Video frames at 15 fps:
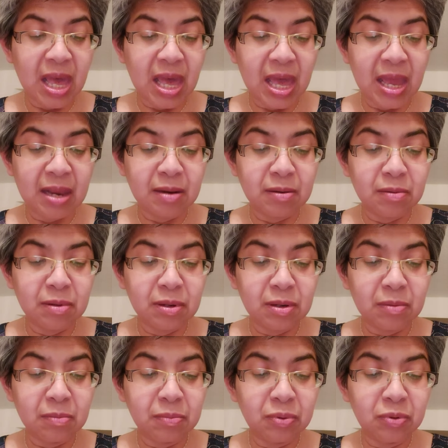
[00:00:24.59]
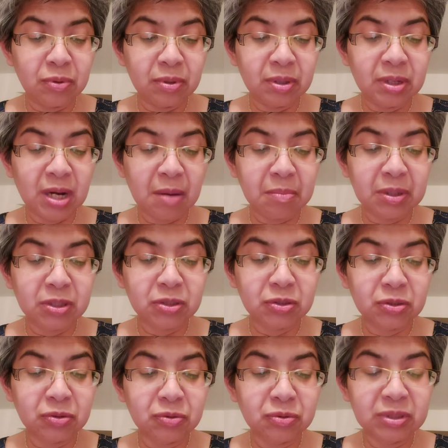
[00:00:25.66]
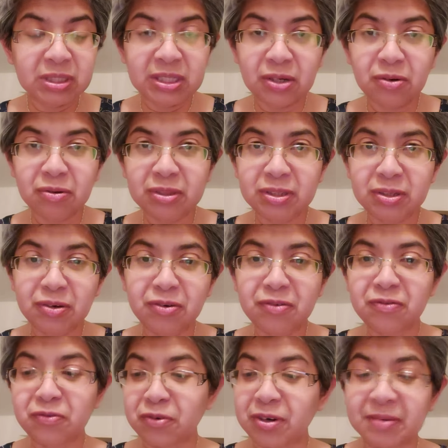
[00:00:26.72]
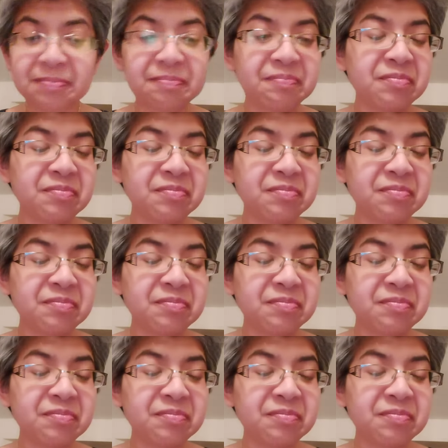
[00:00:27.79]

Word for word: and booth number 2004.